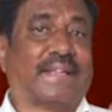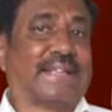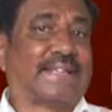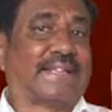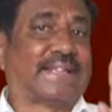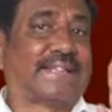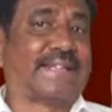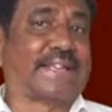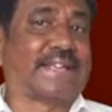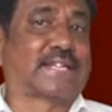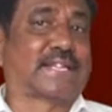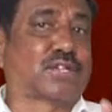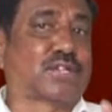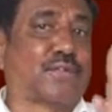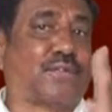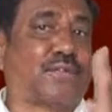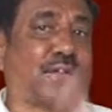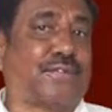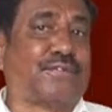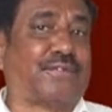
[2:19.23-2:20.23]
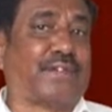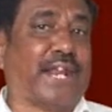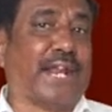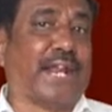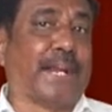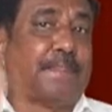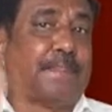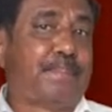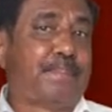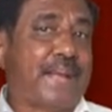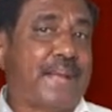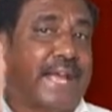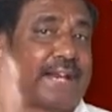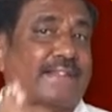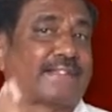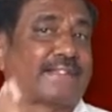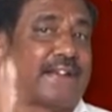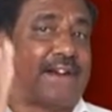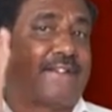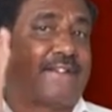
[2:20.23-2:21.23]
6 to 15
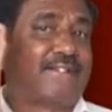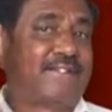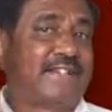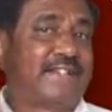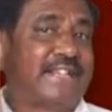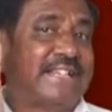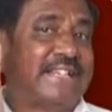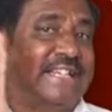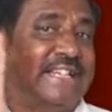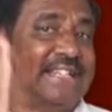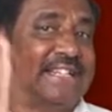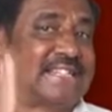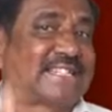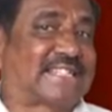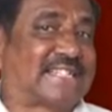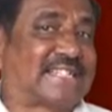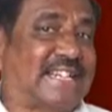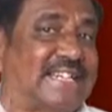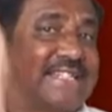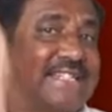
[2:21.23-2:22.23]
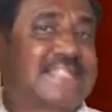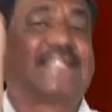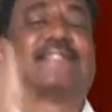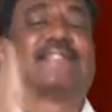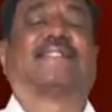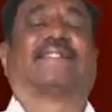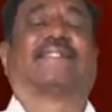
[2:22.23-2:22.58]
pairs of gill slits.